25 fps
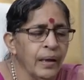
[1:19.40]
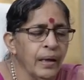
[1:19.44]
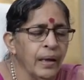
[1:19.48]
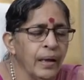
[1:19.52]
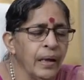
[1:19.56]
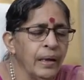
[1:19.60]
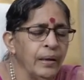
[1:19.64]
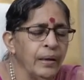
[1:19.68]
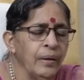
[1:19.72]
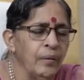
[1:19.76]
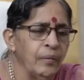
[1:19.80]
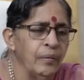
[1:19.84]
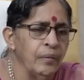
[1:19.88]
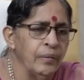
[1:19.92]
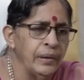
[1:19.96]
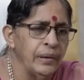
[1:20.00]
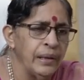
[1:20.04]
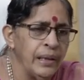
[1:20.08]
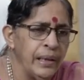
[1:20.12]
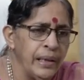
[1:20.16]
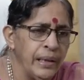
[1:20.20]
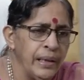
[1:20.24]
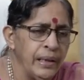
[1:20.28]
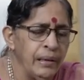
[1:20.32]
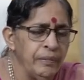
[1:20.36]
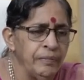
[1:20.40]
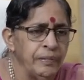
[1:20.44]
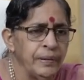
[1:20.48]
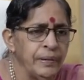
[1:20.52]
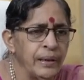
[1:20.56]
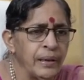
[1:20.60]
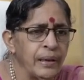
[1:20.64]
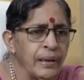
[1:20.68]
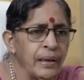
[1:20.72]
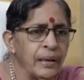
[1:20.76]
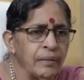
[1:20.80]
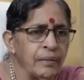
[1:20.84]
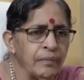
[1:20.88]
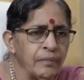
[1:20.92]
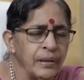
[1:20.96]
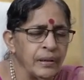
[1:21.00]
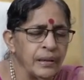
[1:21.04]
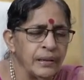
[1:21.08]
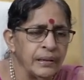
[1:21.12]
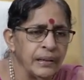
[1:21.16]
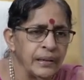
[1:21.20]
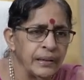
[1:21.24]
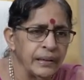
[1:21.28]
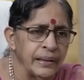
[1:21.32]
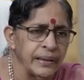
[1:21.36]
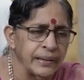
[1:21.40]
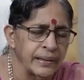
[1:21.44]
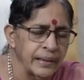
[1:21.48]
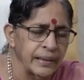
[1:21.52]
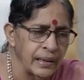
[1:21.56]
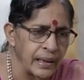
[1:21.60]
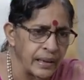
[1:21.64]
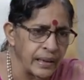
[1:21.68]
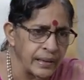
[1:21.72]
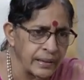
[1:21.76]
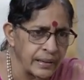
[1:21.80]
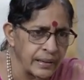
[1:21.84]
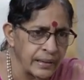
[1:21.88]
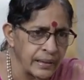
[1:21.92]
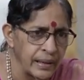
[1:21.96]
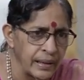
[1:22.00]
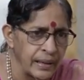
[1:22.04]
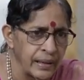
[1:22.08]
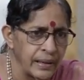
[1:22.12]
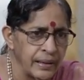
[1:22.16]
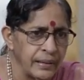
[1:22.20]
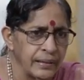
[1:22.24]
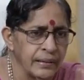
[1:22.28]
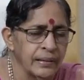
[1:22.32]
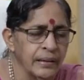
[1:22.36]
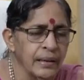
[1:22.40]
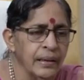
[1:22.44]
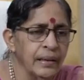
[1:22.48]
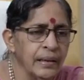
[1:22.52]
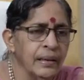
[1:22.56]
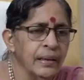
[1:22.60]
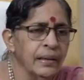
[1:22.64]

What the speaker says: and only after converging these light rays,